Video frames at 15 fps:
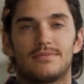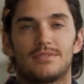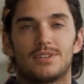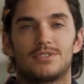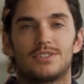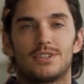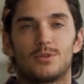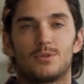
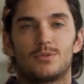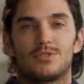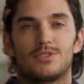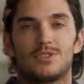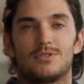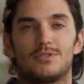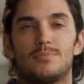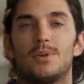Use an old
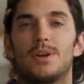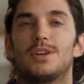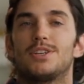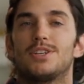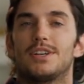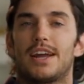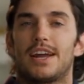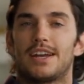
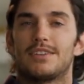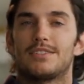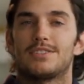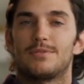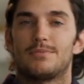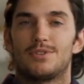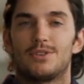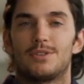toothbrush and
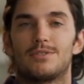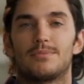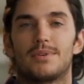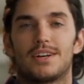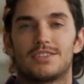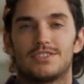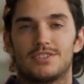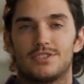some
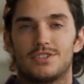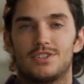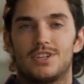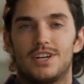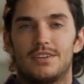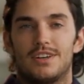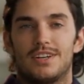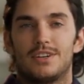toothpaste to
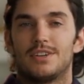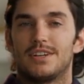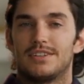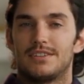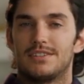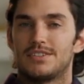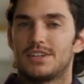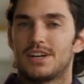gently
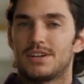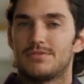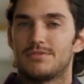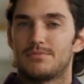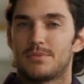clean the scuff